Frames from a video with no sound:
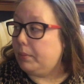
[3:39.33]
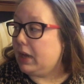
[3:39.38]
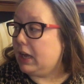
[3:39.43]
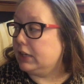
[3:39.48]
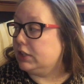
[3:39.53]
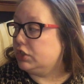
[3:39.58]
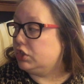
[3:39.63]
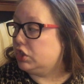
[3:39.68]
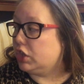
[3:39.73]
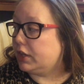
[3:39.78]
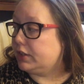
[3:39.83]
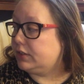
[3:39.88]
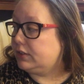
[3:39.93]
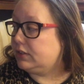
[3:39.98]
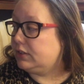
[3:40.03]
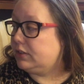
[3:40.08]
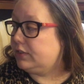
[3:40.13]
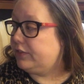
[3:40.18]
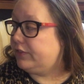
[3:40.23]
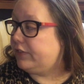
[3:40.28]
I
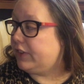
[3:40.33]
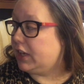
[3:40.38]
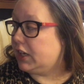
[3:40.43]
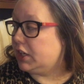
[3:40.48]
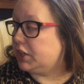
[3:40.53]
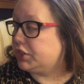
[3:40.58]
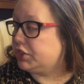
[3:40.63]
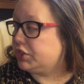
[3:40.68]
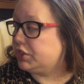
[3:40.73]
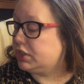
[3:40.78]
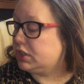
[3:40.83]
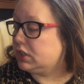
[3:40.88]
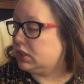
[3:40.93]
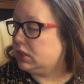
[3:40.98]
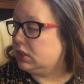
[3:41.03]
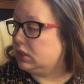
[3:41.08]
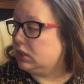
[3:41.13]
just finished